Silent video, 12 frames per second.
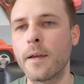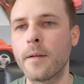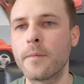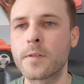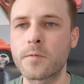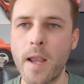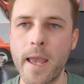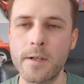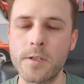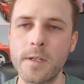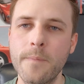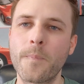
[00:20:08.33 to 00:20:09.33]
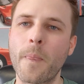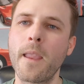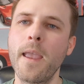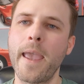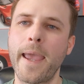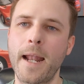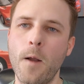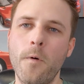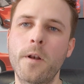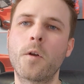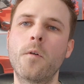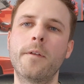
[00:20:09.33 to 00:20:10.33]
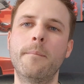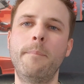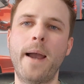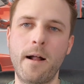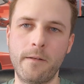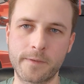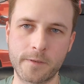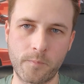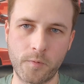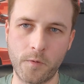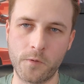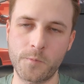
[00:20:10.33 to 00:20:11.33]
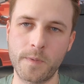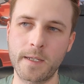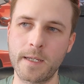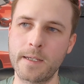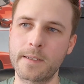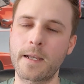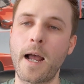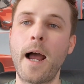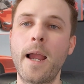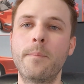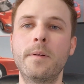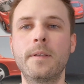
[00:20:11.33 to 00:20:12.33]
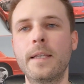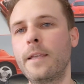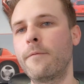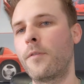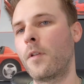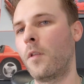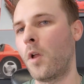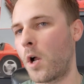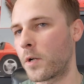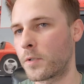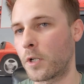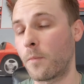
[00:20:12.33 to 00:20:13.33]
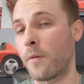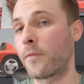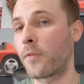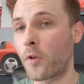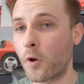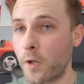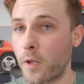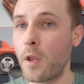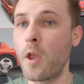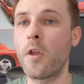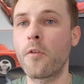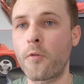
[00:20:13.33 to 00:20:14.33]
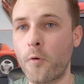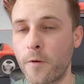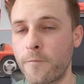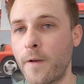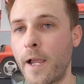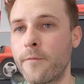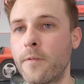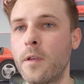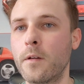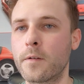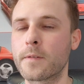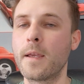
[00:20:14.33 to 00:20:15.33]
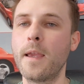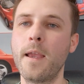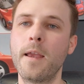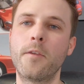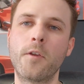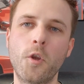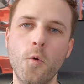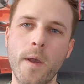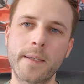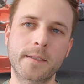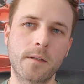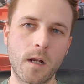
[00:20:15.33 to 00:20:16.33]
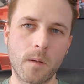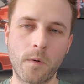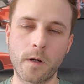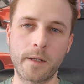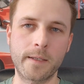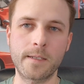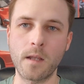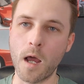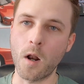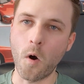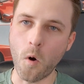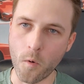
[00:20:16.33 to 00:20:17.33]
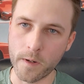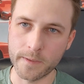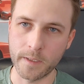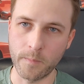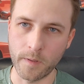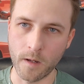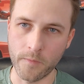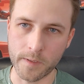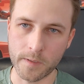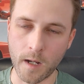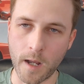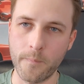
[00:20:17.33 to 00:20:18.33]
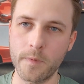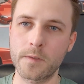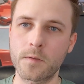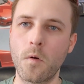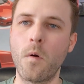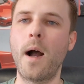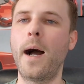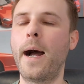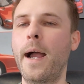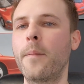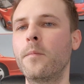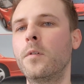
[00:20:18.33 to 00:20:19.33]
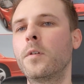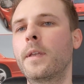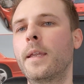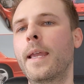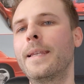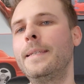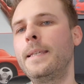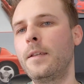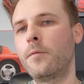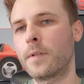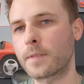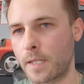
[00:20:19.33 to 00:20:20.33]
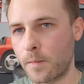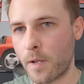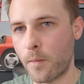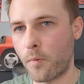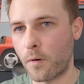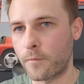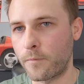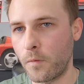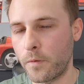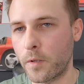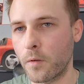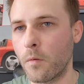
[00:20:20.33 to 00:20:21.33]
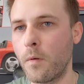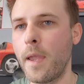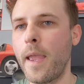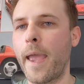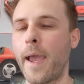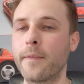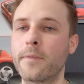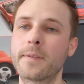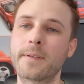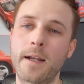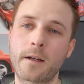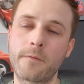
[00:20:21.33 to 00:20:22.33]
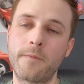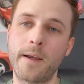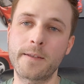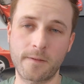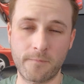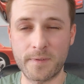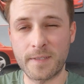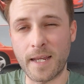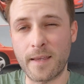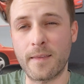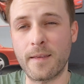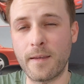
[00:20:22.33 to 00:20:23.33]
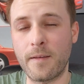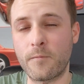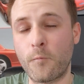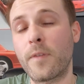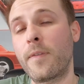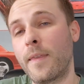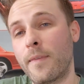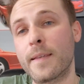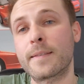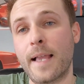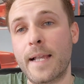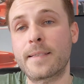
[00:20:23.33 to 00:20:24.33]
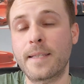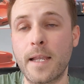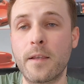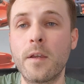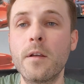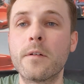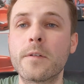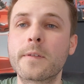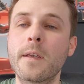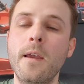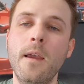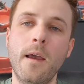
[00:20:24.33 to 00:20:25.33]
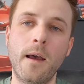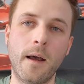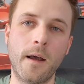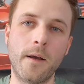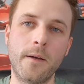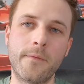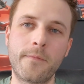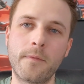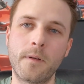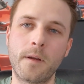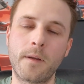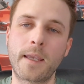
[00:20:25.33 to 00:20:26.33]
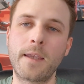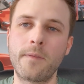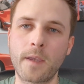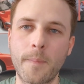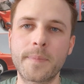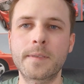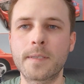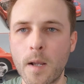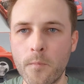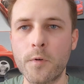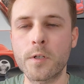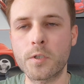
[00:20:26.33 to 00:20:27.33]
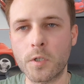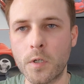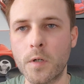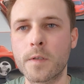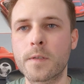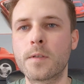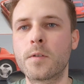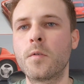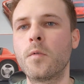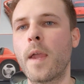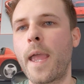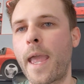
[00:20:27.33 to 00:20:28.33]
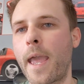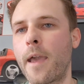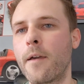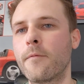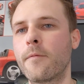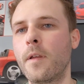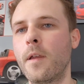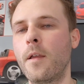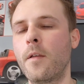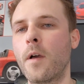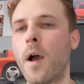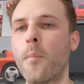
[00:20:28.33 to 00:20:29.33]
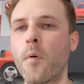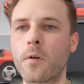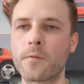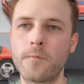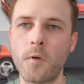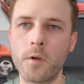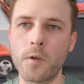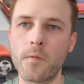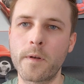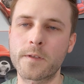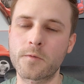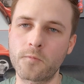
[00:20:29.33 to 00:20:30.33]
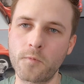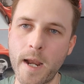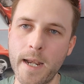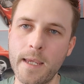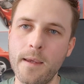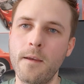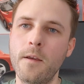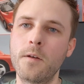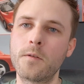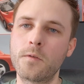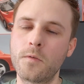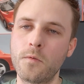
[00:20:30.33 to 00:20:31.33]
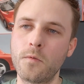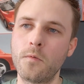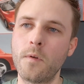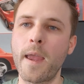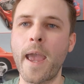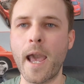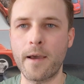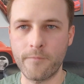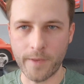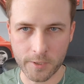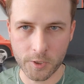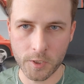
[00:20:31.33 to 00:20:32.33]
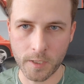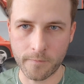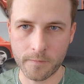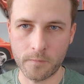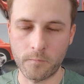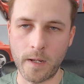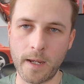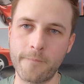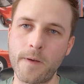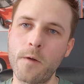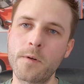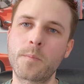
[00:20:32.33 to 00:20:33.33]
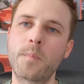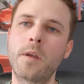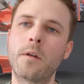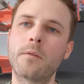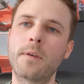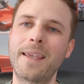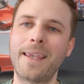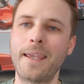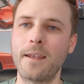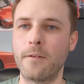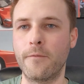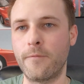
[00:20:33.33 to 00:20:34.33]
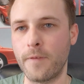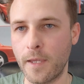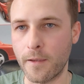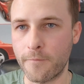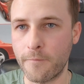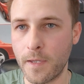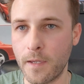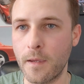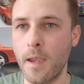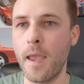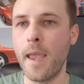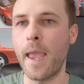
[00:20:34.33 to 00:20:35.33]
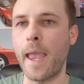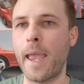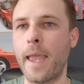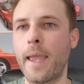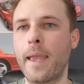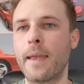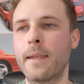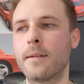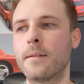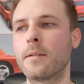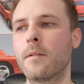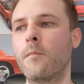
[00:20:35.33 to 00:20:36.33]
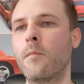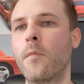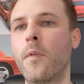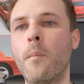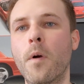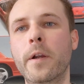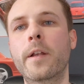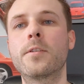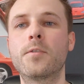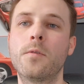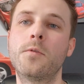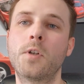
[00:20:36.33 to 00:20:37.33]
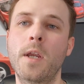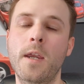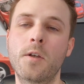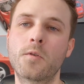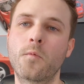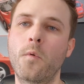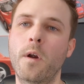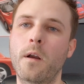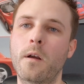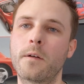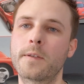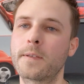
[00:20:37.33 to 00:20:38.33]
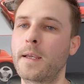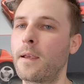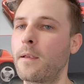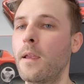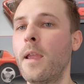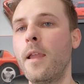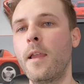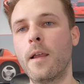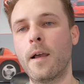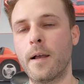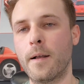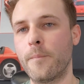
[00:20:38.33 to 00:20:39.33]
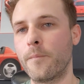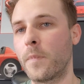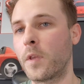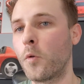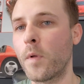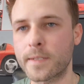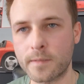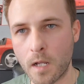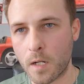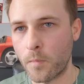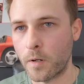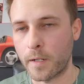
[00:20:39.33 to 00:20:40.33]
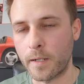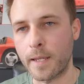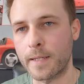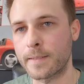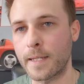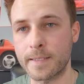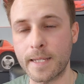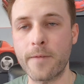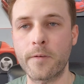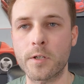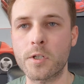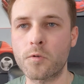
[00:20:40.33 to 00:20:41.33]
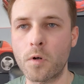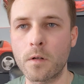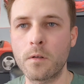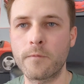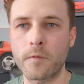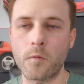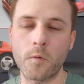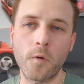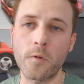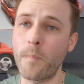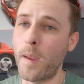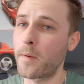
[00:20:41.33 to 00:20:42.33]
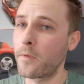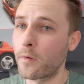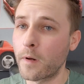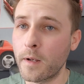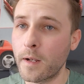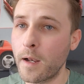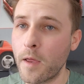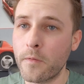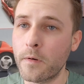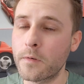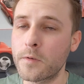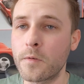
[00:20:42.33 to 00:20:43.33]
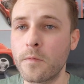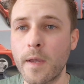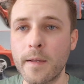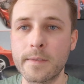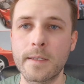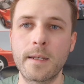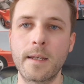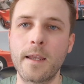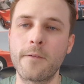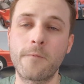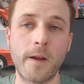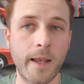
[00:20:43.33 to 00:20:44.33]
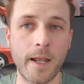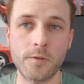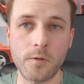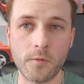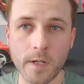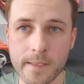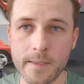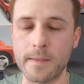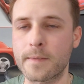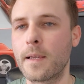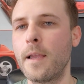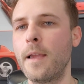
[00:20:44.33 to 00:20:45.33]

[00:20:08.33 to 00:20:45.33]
strategy. And I want to go the balanced approach because I believe in the long term of 30, 35 years, the US stock market is not always going to be on the top. So I'm looking at de-risking my portfolio at the sacrifice of, say, within this last 10 years of giving up some returns to have a portfolio that is ready to have that shift, right? If I was purely in VFE and the markets do change where, say, the U.S. stock market is having a struggle for growth, maybe they're in another 2008 financial crisis,